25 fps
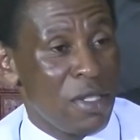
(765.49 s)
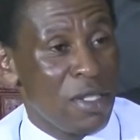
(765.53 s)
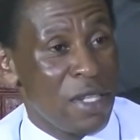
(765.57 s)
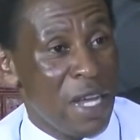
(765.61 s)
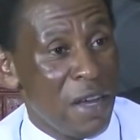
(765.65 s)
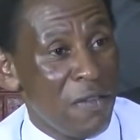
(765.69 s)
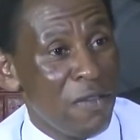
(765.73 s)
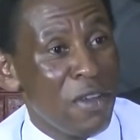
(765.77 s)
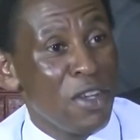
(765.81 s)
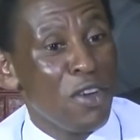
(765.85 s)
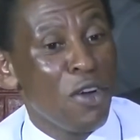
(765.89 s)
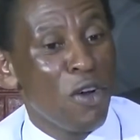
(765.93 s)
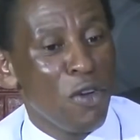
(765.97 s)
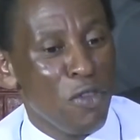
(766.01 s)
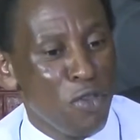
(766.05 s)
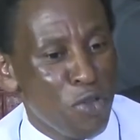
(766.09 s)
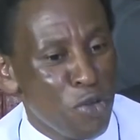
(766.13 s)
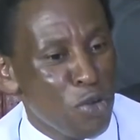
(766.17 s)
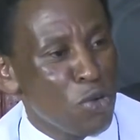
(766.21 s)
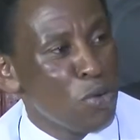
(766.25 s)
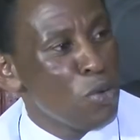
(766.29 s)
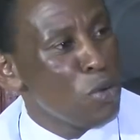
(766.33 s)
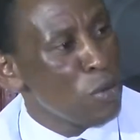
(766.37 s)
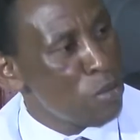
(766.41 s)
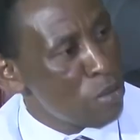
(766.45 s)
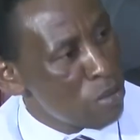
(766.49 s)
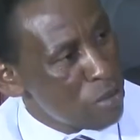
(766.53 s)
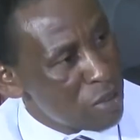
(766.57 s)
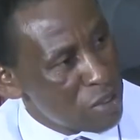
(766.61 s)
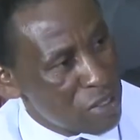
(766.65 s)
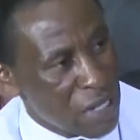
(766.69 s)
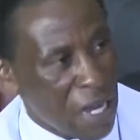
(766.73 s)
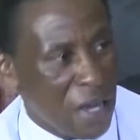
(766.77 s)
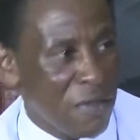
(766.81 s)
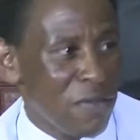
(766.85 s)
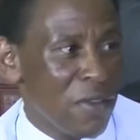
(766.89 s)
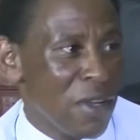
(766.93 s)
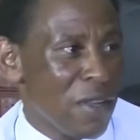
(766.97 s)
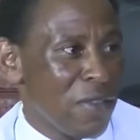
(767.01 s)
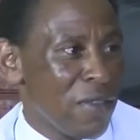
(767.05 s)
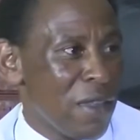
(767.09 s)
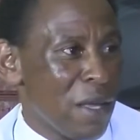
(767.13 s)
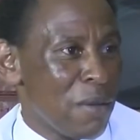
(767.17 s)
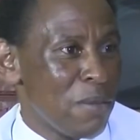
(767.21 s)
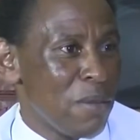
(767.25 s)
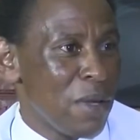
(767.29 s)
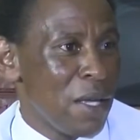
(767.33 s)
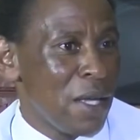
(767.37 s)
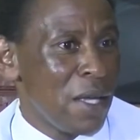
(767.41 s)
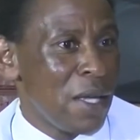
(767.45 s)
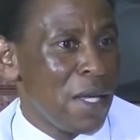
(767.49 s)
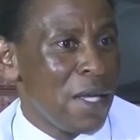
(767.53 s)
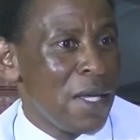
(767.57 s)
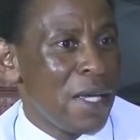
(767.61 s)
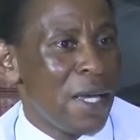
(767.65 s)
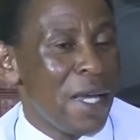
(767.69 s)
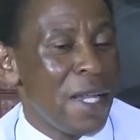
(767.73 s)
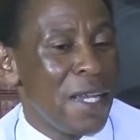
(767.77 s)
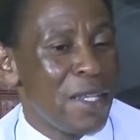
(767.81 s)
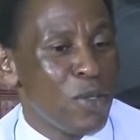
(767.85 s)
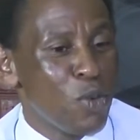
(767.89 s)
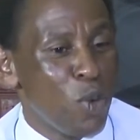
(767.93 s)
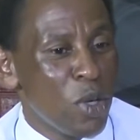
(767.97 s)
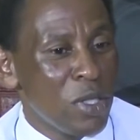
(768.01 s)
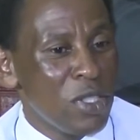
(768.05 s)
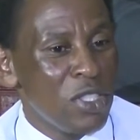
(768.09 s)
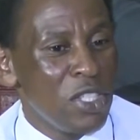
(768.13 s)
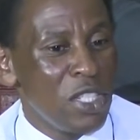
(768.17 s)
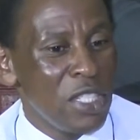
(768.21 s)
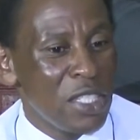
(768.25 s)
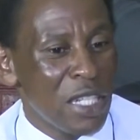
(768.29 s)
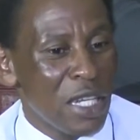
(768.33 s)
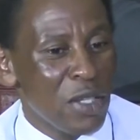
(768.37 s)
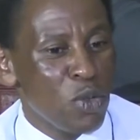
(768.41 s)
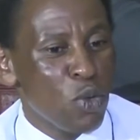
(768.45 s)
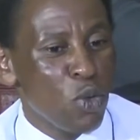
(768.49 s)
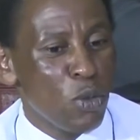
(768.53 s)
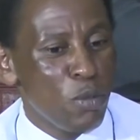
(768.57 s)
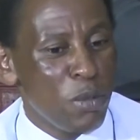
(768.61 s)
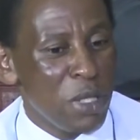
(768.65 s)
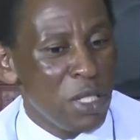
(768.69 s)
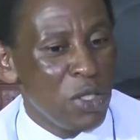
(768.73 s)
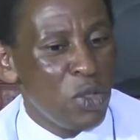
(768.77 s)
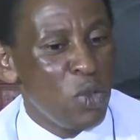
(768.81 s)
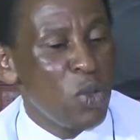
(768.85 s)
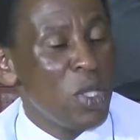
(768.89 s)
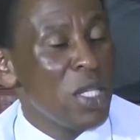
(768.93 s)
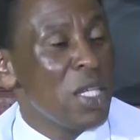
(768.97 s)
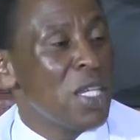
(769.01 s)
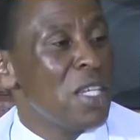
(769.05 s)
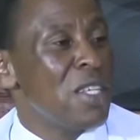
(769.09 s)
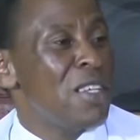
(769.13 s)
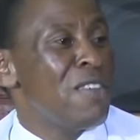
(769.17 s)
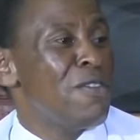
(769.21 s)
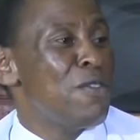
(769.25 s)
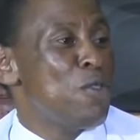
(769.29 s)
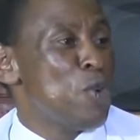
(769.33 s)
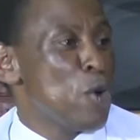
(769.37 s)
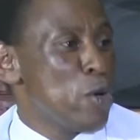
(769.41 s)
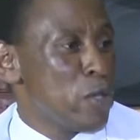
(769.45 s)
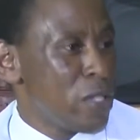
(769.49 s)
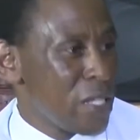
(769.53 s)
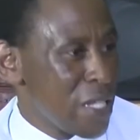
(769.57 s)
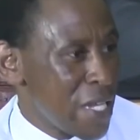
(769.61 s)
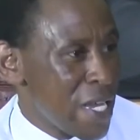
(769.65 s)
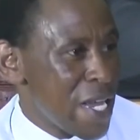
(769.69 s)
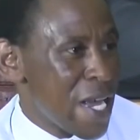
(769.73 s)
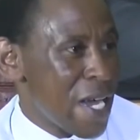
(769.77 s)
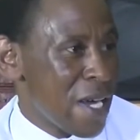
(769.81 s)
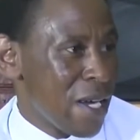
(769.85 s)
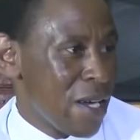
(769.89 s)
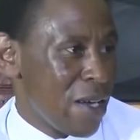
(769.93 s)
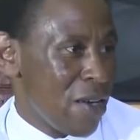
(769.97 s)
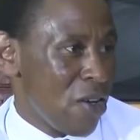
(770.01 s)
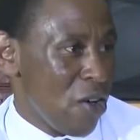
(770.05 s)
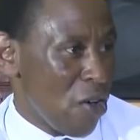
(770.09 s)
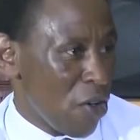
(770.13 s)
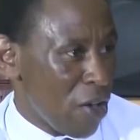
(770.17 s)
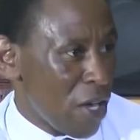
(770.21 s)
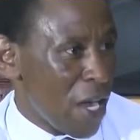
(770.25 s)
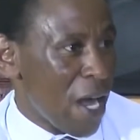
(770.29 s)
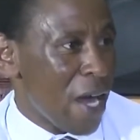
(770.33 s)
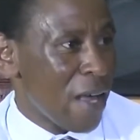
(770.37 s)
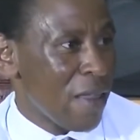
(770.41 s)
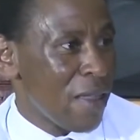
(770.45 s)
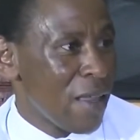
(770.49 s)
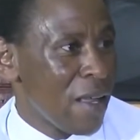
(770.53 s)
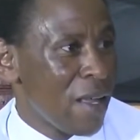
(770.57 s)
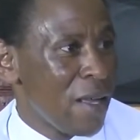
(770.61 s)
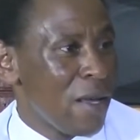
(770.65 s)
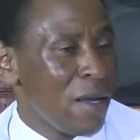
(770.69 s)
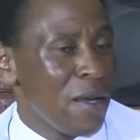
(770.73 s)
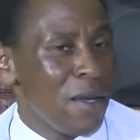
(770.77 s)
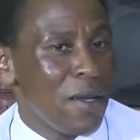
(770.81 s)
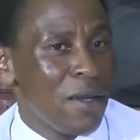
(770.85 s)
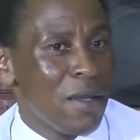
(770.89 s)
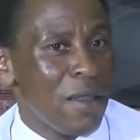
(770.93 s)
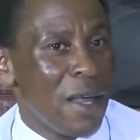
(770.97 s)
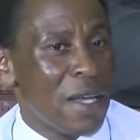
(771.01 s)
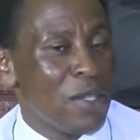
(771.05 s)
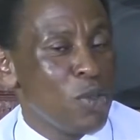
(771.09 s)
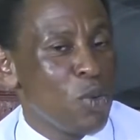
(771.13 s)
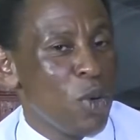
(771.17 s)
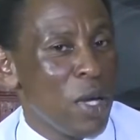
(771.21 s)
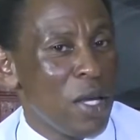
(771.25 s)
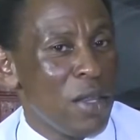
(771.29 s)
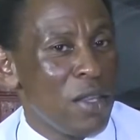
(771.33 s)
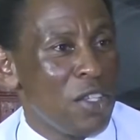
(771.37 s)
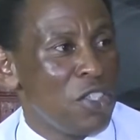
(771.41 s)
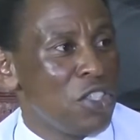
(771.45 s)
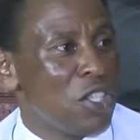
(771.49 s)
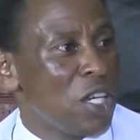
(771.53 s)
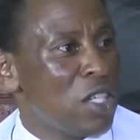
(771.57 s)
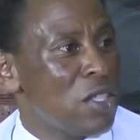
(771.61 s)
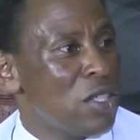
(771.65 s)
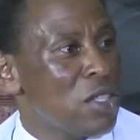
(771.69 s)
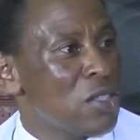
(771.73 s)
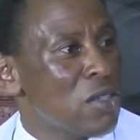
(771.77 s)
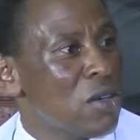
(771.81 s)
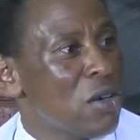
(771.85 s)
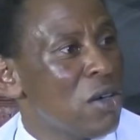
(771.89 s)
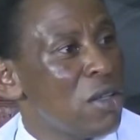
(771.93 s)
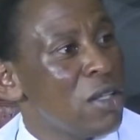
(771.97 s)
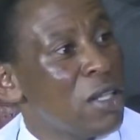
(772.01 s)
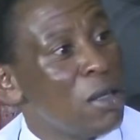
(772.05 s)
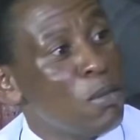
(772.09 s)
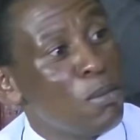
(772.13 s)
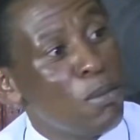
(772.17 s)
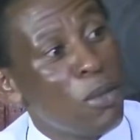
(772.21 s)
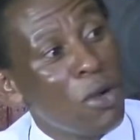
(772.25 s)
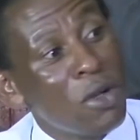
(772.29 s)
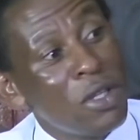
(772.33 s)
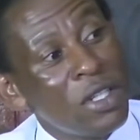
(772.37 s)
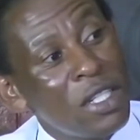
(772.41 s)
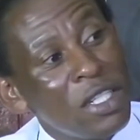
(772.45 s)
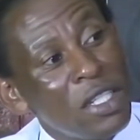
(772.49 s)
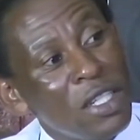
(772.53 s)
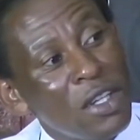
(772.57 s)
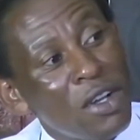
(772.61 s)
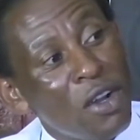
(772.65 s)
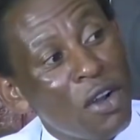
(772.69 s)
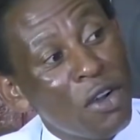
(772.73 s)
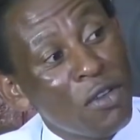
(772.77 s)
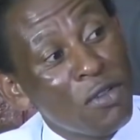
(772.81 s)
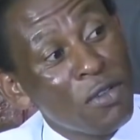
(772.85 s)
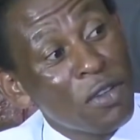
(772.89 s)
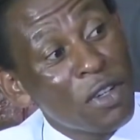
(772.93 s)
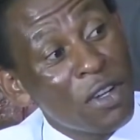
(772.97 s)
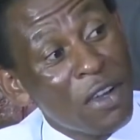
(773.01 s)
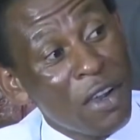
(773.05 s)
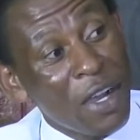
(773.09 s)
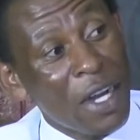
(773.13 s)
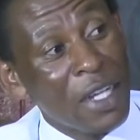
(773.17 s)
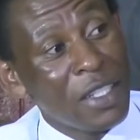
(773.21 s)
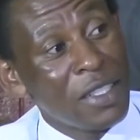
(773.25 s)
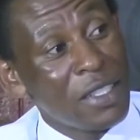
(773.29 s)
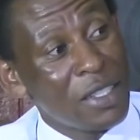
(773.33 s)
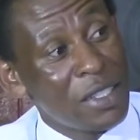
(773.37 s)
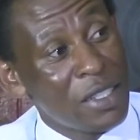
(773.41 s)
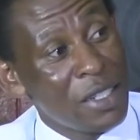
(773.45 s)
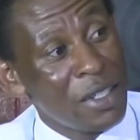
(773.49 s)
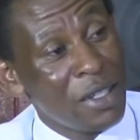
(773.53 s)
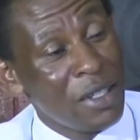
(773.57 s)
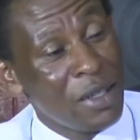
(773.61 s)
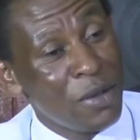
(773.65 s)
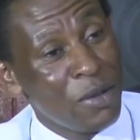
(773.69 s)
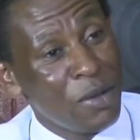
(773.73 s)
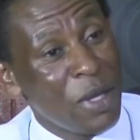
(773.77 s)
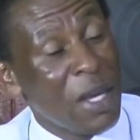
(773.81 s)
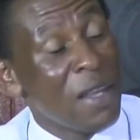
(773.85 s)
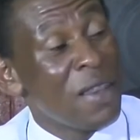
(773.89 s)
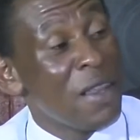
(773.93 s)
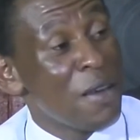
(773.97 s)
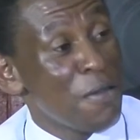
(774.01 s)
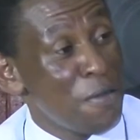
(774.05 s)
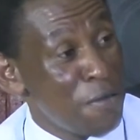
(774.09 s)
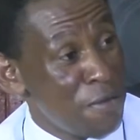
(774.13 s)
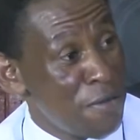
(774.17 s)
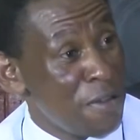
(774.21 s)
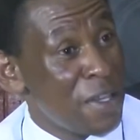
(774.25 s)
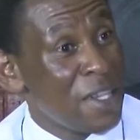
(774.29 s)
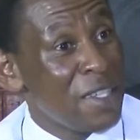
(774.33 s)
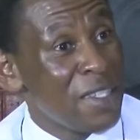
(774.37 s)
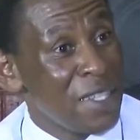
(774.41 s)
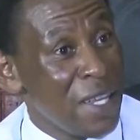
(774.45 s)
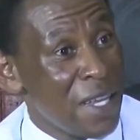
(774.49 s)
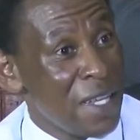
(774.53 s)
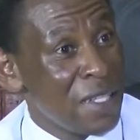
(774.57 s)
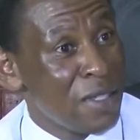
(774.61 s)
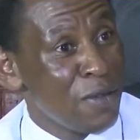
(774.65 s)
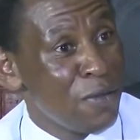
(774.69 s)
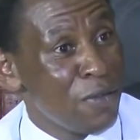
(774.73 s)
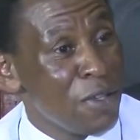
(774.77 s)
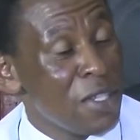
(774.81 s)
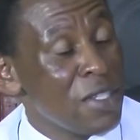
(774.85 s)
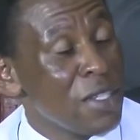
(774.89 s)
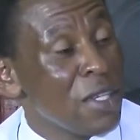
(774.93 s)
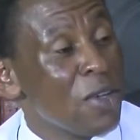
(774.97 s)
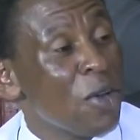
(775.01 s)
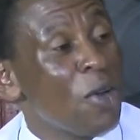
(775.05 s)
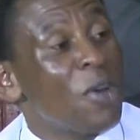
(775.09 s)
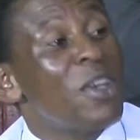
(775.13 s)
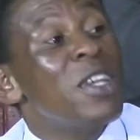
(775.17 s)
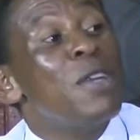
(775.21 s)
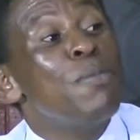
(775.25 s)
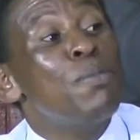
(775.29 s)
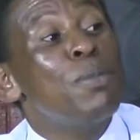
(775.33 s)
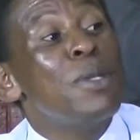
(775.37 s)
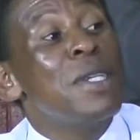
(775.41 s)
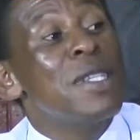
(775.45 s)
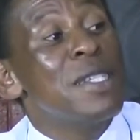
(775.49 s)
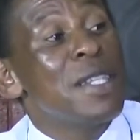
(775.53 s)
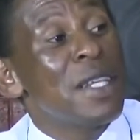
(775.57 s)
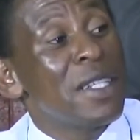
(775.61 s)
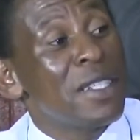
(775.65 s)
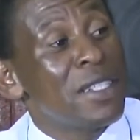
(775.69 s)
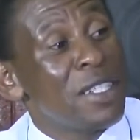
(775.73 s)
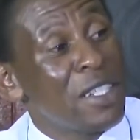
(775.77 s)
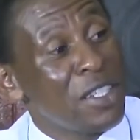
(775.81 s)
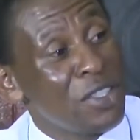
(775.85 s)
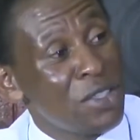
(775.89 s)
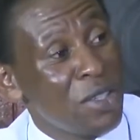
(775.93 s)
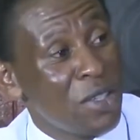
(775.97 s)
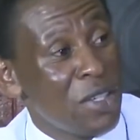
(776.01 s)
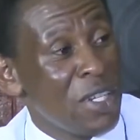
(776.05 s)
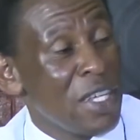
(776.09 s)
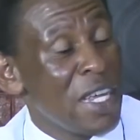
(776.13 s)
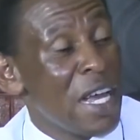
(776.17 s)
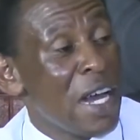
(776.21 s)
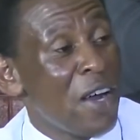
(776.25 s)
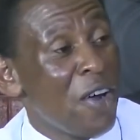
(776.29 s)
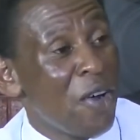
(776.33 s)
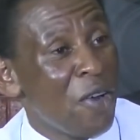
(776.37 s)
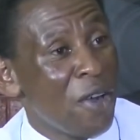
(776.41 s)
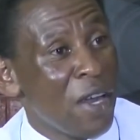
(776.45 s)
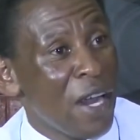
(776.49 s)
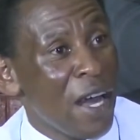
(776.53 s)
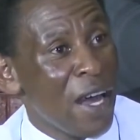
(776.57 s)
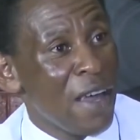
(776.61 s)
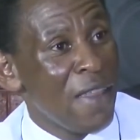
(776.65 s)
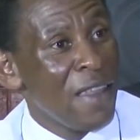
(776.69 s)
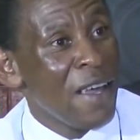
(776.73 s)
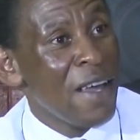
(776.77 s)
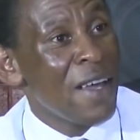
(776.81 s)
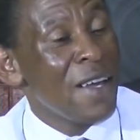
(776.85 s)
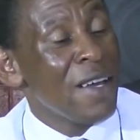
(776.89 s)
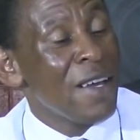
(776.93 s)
serving God through serving them. Mm -hmm. It is what Jesus would be doing if he was here yes. on earth. That's why the church is called the body of Christ. Christ. We are the phys his physical representation here on earth.